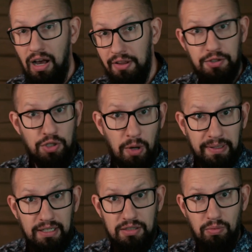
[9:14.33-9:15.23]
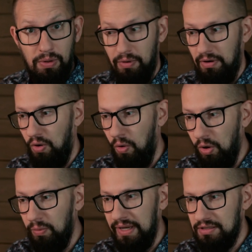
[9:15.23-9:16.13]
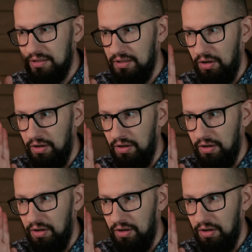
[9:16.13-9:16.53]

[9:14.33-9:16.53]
other topics. We were always